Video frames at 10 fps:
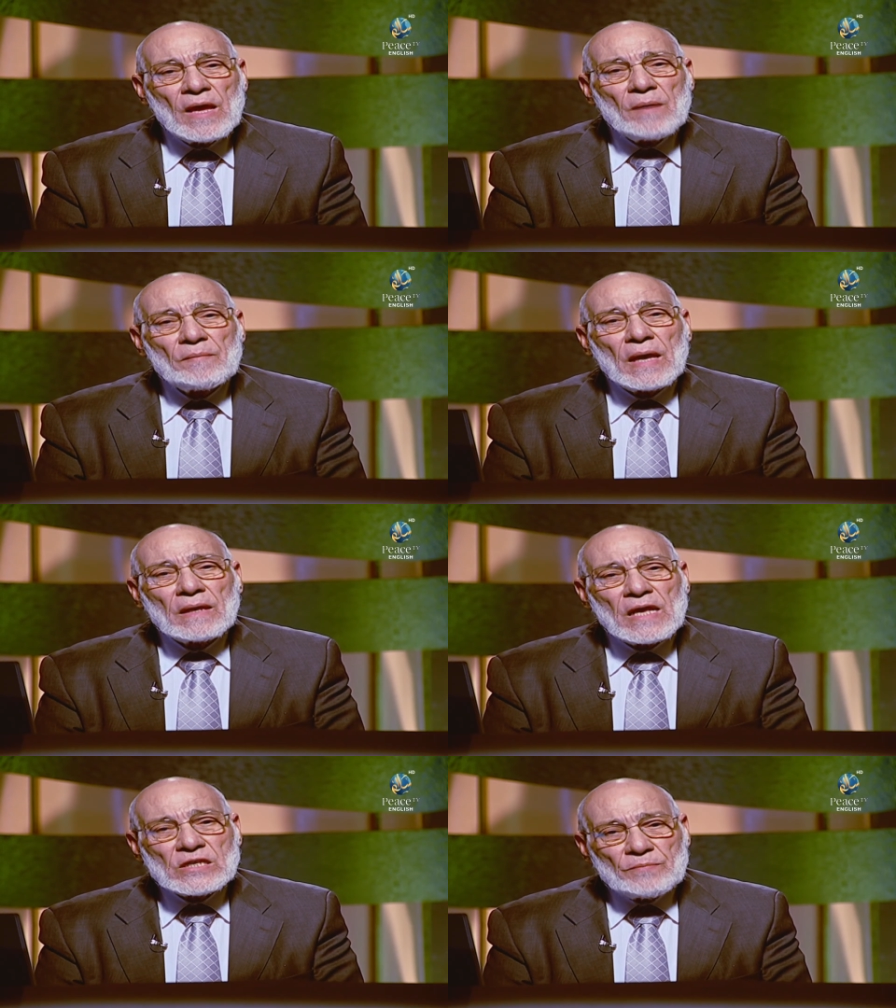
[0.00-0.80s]
May
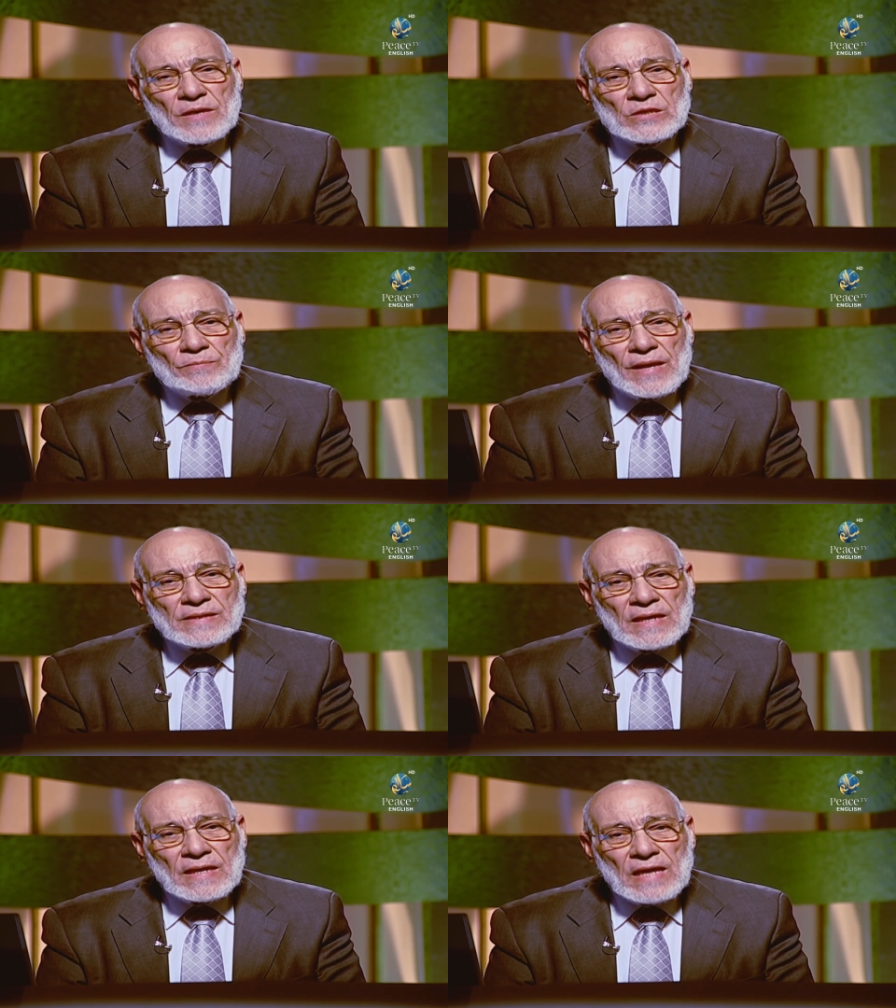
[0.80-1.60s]
Allah's peace,
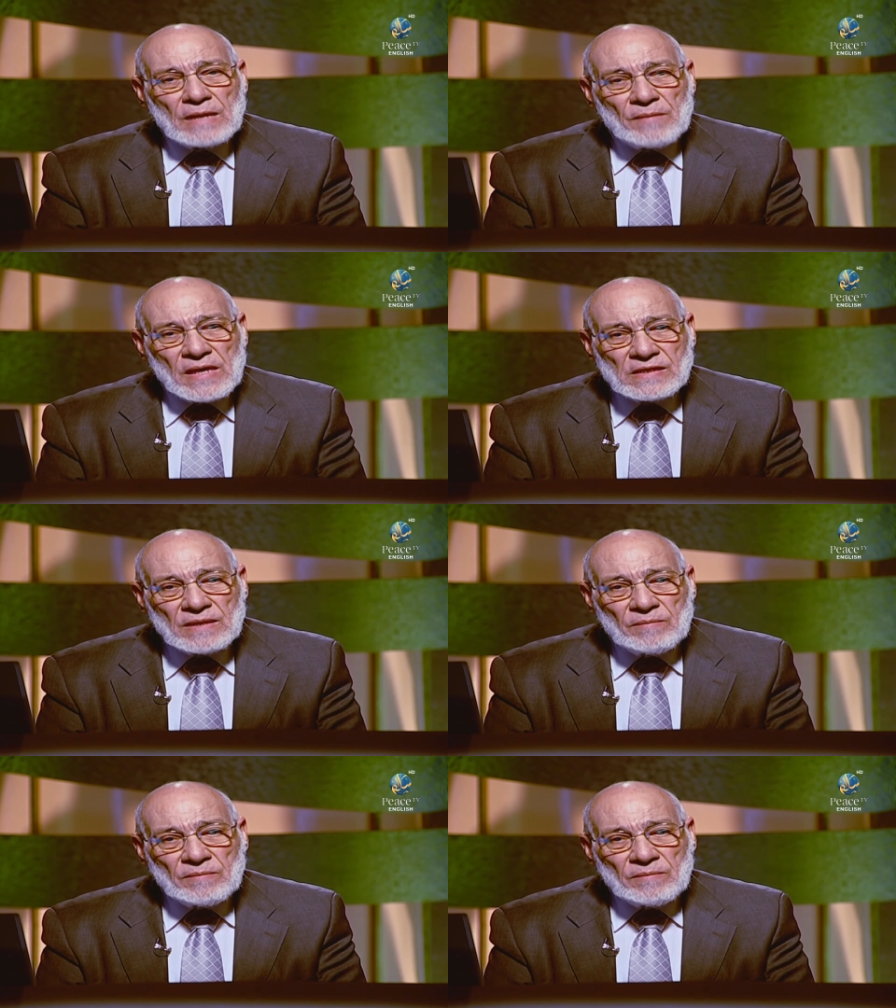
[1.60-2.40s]
blessings, and mercy
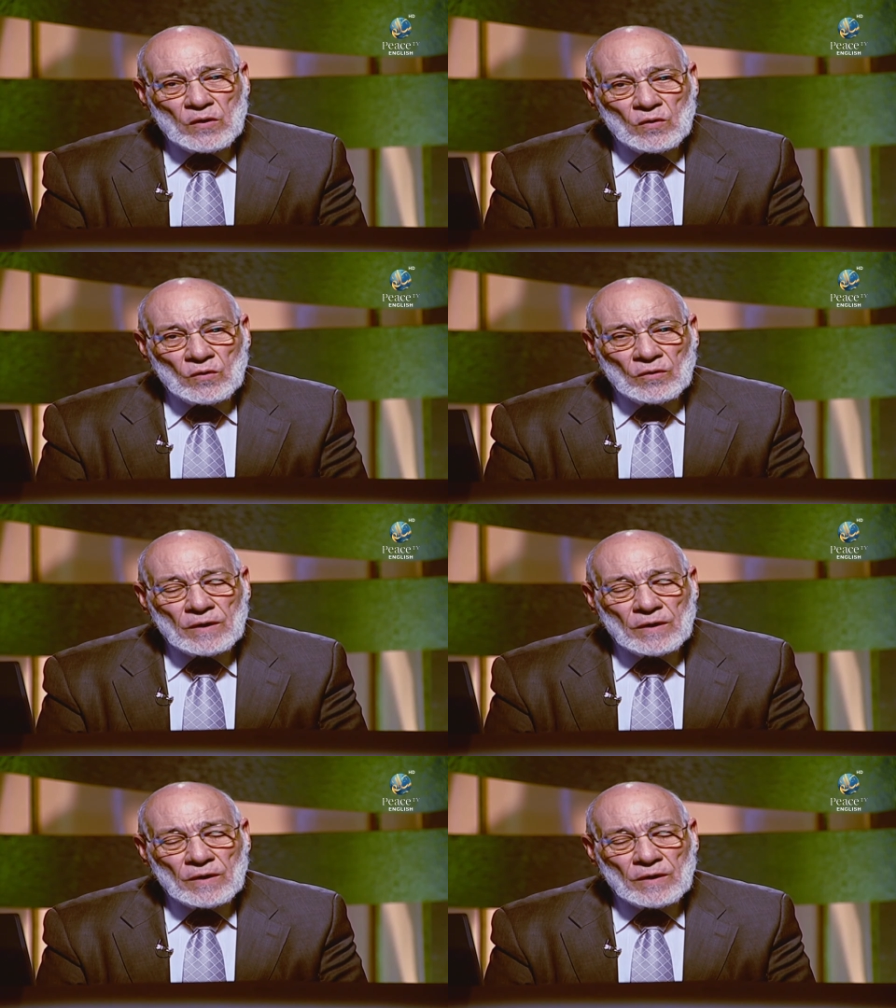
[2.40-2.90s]
be you all.